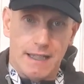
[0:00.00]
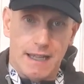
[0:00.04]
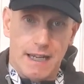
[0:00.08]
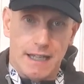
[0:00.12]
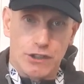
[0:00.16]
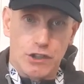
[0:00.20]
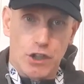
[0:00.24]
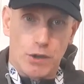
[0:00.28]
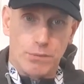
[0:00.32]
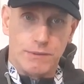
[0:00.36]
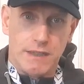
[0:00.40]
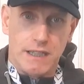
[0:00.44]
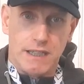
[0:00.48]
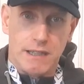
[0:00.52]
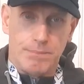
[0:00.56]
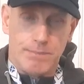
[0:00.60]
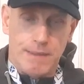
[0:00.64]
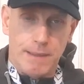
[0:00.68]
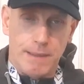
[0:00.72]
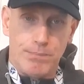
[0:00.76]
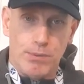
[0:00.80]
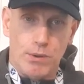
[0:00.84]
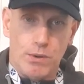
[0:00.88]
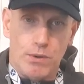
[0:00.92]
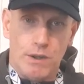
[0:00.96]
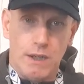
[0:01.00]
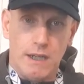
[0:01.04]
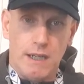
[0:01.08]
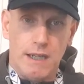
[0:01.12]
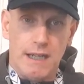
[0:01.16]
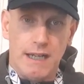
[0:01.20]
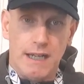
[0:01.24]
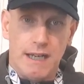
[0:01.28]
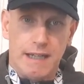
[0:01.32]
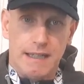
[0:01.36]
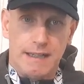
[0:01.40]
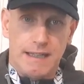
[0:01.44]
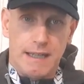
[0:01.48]
It's up to the people
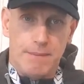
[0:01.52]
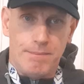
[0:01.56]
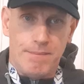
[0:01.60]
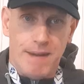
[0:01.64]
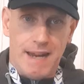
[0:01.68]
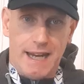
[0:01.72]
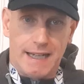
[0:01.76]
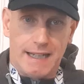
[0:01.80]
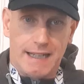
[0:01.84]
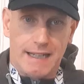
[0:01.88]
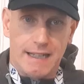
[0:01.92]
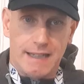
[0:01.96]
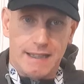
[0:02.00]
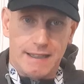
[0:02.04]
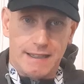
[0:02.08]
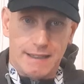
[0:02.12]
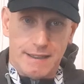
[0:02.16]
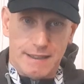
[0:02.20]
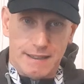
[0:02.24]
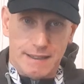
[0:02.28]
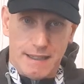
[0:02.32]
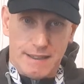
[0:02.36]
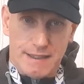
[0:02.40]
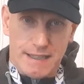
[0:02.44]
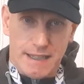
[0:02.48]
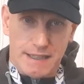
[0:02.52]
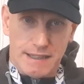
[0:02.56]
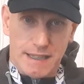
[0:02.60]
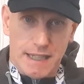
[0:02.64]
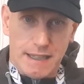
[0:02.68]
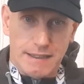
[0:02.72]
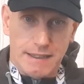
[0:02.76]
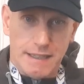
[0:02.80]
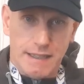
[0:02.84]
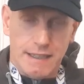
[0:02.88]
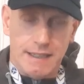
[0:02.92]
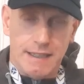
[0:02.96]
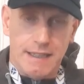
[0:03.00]
to make the
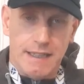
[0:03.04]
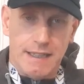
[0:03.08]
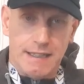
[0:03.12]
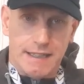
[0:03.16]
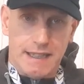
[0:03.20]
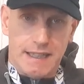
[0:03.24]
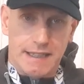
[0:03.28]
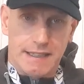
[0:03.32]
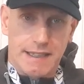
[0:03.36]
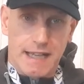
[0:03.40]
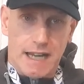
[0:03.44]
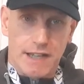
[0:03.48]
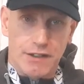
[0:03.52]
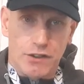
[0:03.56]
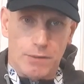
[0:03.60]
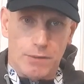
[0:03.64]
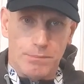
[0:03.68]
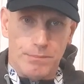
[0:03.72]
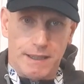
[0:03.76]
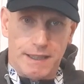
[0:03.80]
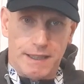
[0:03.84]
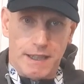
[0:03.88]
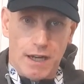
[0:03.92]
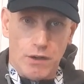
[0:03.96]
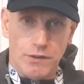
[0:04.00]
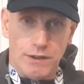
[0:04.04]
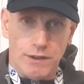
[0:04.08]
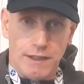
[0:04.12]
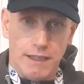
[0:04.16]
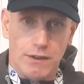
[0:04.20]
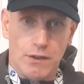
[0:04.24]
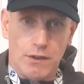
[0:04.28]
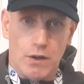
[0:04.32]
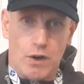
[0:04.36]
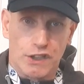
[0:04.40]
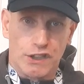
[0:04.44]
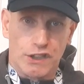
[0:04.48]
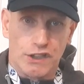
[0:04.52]
decision to stand up, be
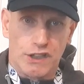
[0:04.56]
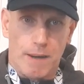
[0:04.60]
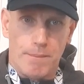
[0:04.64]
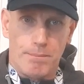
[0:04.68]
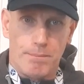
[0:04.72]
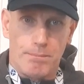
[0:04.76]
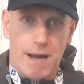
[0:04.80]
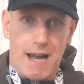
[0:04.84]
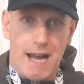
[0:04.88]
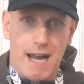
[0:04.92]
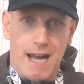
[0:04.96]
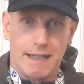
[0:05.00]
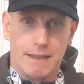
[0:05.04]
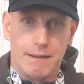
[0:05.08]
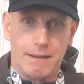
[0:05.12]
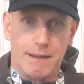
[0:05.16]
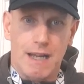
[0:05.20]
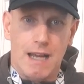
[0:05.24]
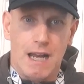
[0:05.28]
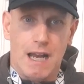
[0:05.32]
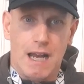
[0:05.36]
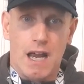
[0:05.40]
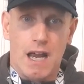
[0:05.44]
counted, or sit back,